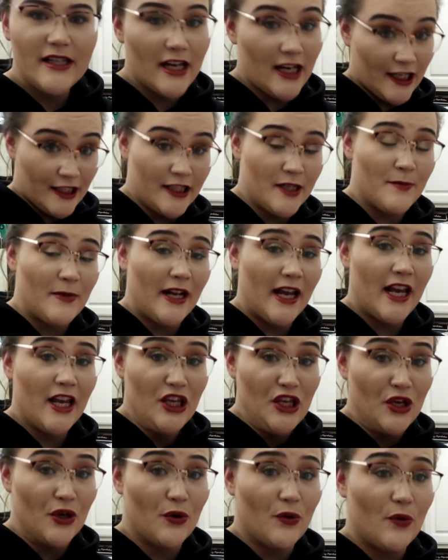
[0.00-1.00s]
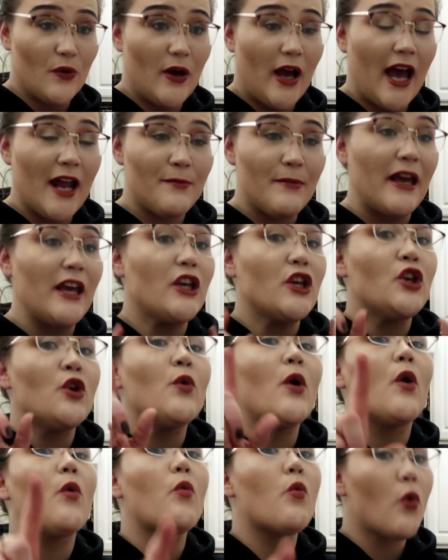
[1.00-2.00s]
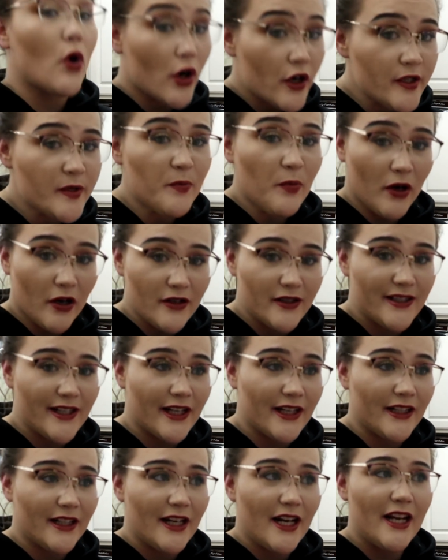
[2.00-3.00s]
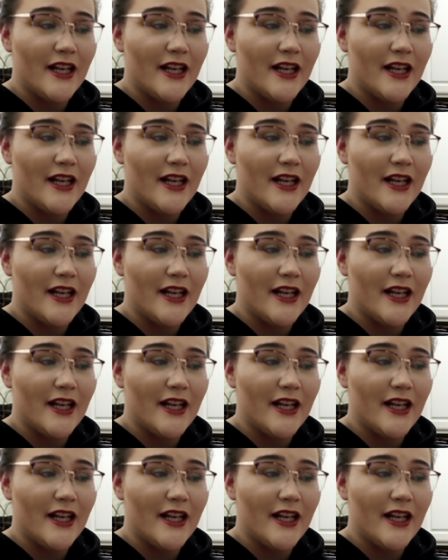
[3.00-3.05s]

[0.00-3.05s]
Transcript: to intimidate you and make you a worse person